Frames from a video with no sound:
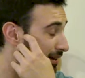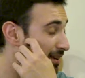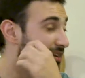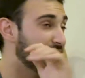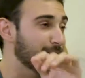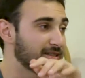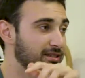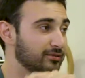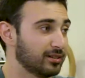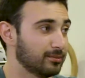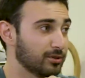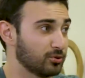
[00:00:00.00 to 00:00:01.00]
inexpensive
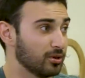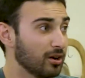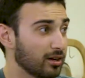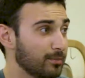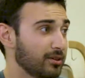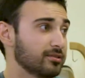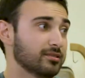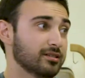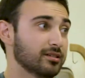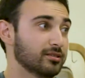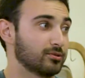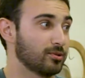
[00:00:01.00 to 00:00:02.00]
in Montreal compared
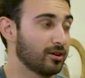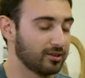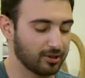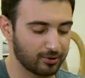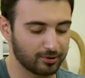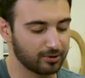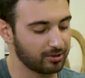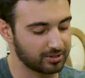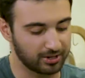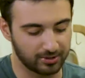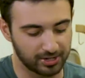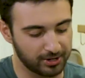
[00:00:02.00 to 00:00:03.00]
to Toronto or
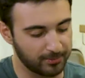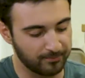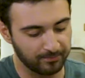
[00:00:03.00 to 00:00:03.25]
Ontario.